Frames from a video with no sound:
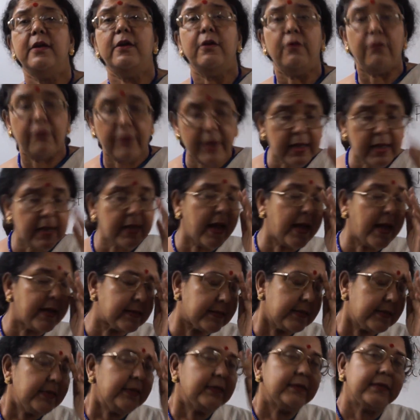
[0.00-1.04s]
whereas
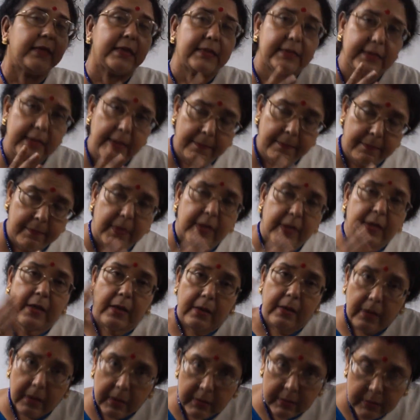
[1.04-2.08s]
the
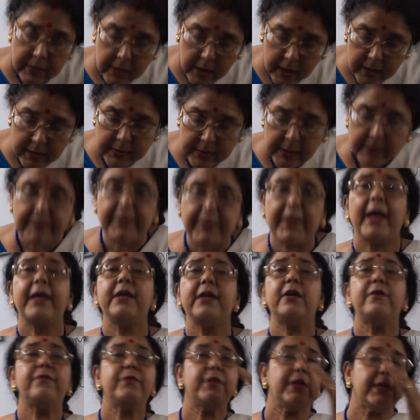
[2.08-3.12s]

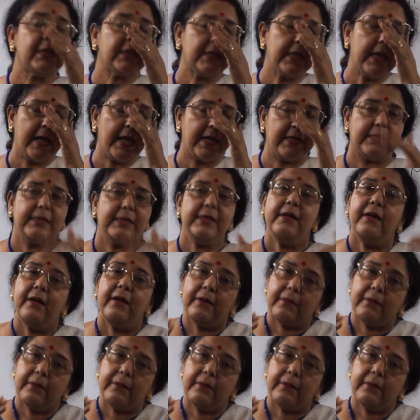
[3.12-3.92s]
supply of the shares